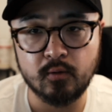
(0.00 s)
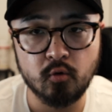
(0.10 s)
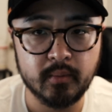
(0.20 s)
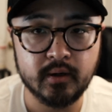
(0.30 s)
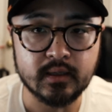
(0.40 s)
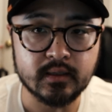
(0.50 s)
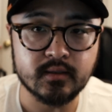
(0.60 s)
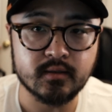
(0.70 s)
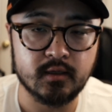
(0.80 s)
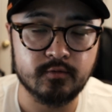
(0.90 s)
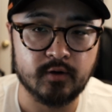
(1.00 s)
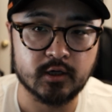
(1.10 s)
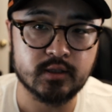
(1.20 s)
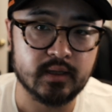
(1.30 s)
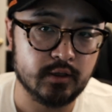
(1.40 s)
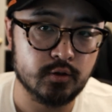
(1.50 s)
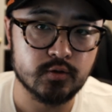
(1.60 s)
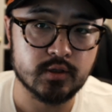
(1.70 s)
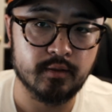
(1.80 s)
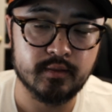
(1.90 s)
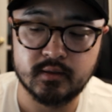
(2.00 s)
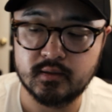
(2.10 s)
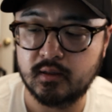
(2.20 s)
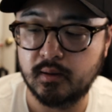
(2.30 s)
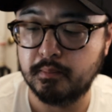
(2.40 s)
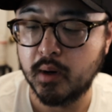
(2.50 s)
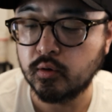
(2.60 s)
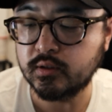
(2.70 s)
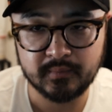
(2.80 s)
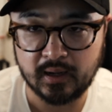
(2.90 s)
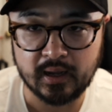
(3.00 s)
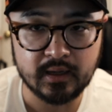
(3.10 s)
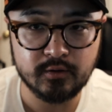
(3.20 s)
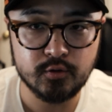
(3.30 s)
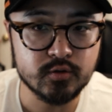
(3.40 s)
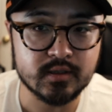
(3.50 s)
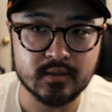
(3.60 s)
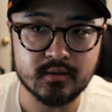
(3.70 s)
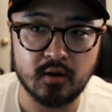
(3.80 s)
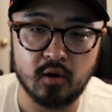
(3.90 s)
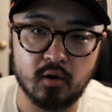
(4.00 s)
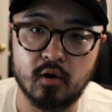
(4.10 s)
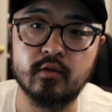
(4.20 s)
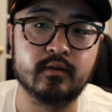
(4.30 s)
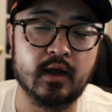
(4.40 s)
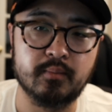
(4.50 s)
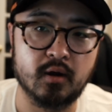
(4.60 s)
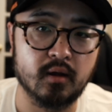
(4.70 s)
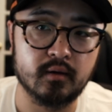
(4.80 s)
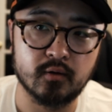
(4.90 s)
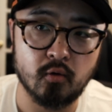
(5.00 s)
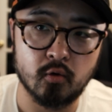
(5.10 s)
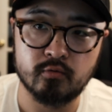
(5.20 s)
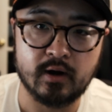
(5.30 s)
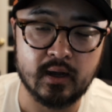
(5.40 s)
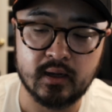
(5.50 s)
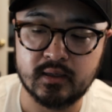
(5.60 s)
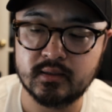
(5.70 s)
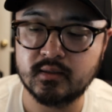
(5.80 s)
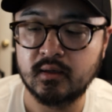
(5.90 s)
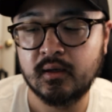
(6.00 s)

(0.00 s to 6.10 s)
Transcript: warmer is the function that I use on this the most. I use this all the time on cold rides.